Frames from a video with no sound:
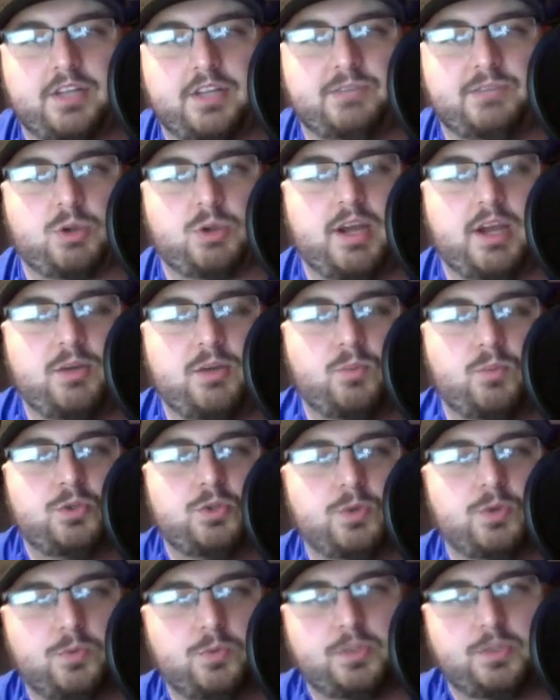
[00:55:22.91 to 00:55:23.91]
They tried to
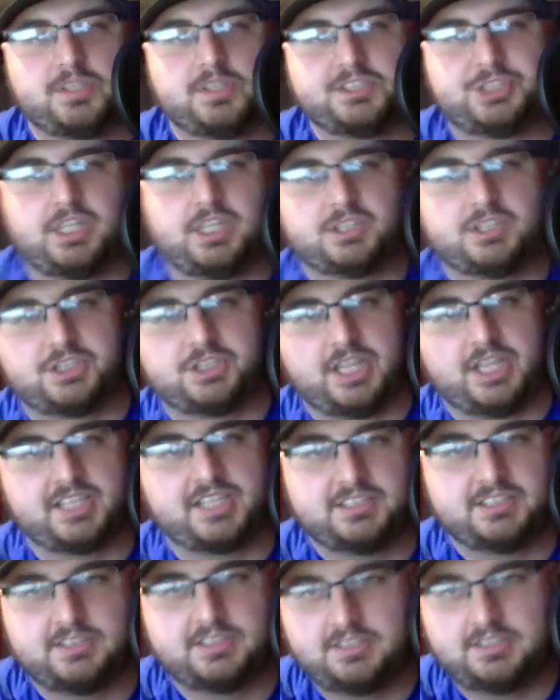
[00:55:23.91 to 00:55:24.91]
do it with Deshaun
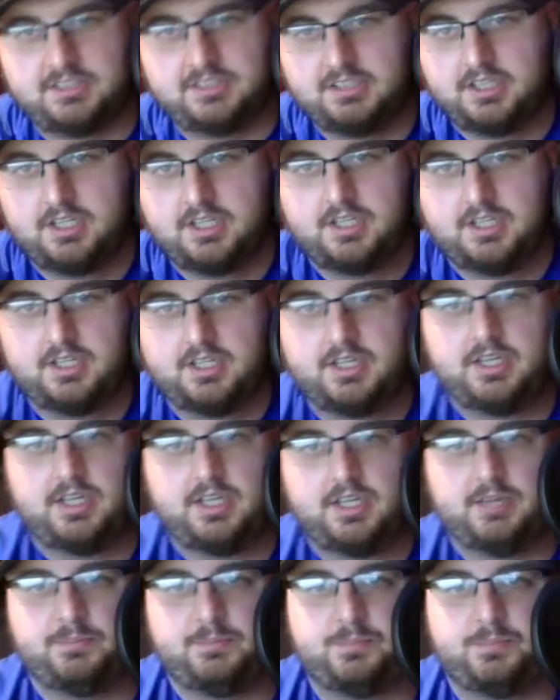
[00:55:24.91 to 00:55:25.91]
Jackson,
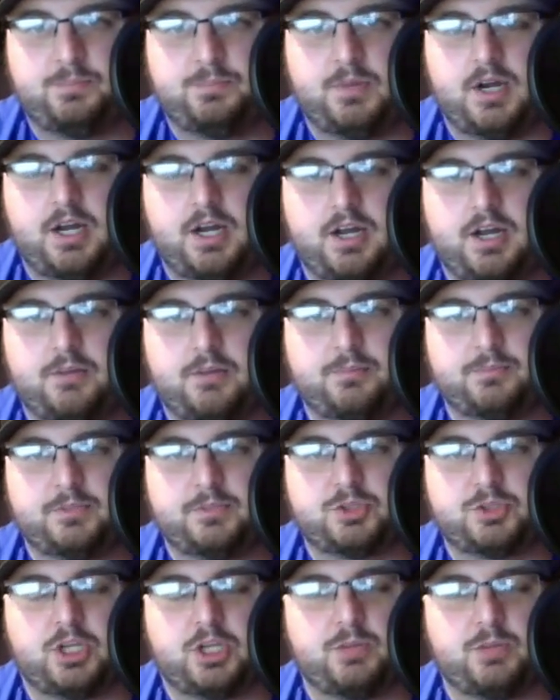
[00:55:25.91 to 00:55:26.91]

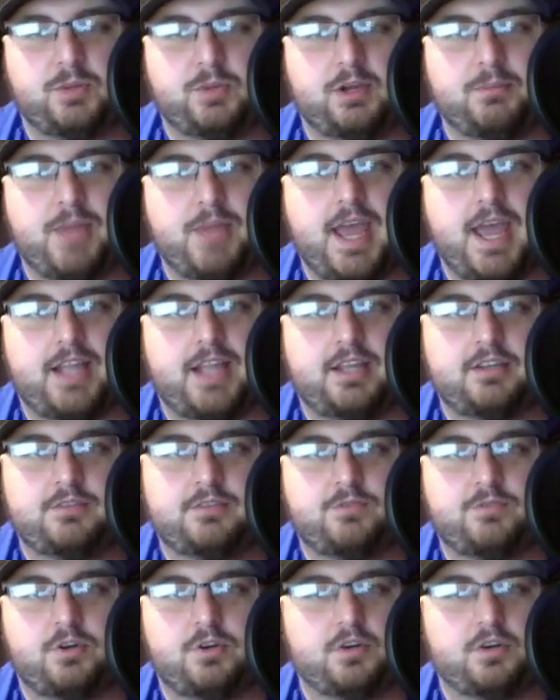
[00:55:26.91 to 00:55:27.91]
try to bring him back
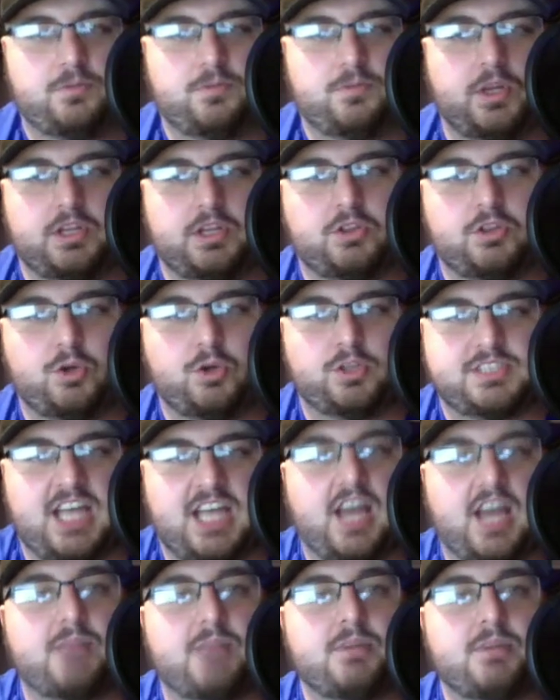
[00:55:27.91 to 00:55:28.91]
for the third
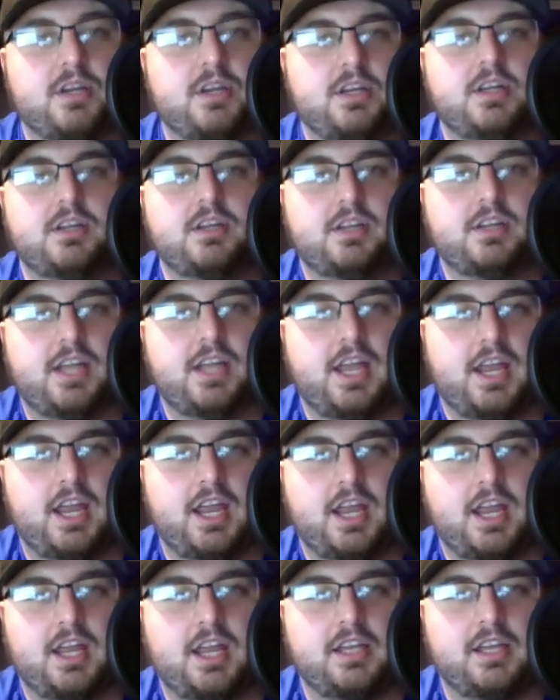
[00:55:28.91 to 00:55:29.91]
time,
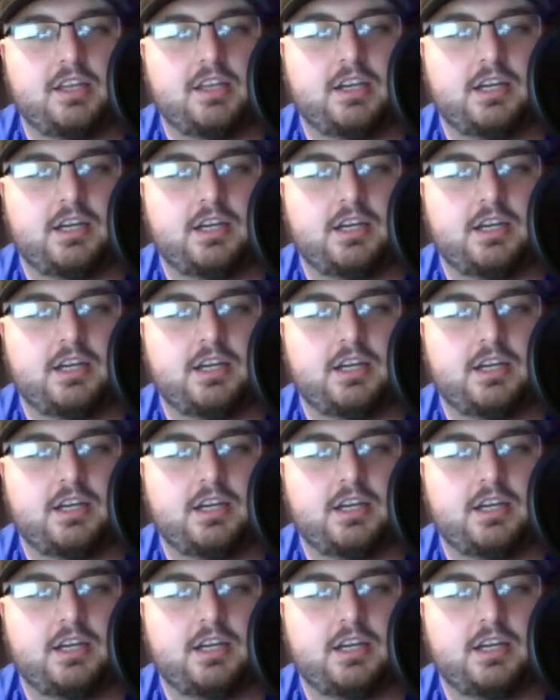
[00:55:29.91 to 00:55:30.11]
and